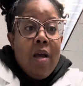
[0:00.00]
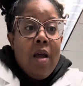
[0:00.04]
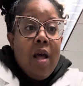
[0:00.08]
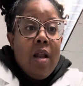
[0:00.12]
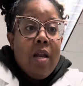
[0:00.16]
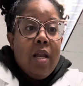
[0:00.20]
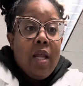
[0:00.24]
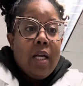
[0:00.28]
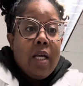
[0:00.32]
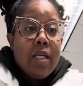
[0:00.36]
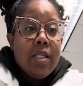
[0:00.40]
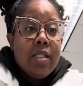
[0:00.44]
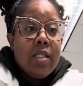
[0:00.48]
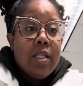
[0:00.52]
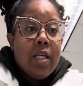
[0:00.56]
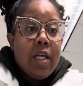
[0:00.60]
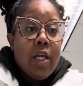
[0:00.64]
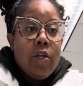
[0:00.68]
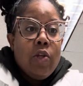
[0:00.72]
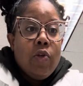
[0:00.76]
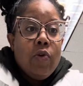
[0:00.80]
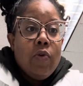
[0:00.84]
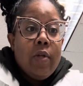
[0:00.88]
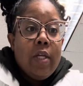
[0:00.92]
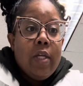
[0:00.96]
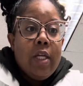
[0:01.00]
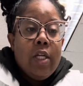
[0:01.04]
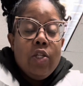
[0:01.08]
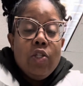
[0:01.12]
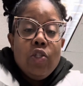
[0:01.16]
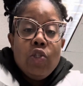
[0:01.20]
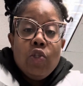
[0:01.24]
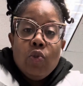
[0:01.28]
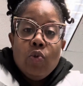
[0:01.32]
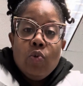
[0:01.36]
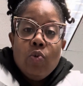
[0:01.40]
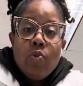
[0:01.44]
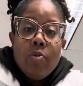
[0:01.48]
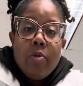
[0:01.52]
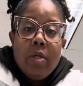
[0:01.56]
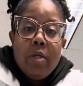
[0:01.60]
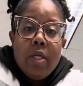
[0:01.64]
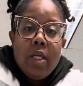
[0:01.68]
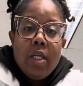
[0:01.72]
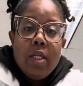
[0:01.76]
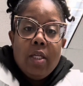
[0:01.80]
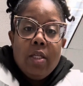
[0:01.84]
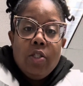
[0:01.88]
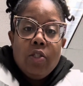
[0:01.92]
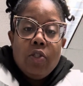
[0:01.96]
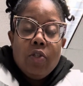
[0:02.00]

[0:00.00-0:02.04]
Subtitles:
Next thing, you need to get